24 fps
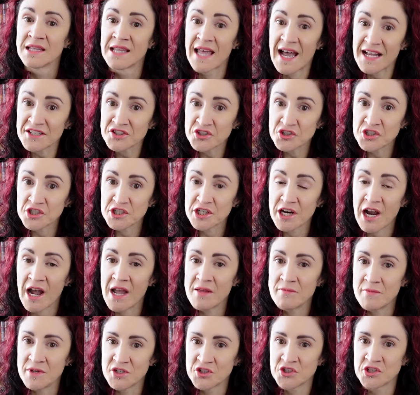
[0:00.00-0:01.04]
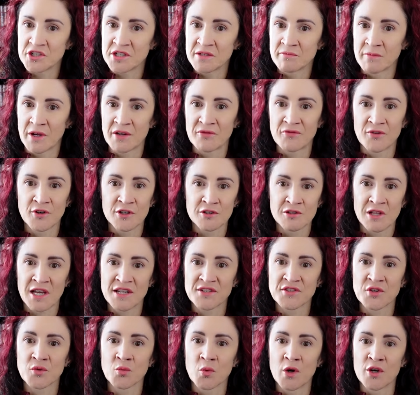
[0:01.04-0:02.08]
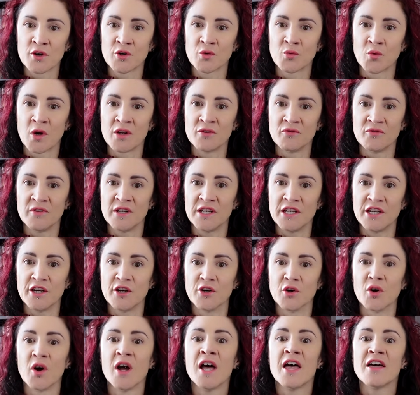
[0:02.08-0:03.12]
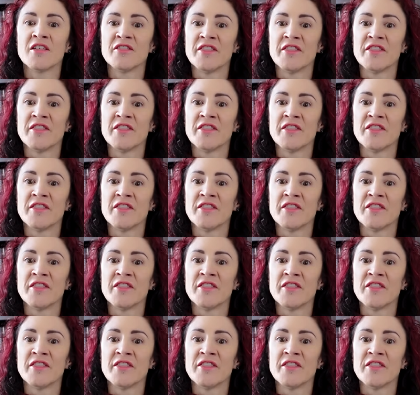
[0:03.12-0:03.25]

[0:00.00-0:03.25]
Last year, I mentioned in my Fertilizer 101 video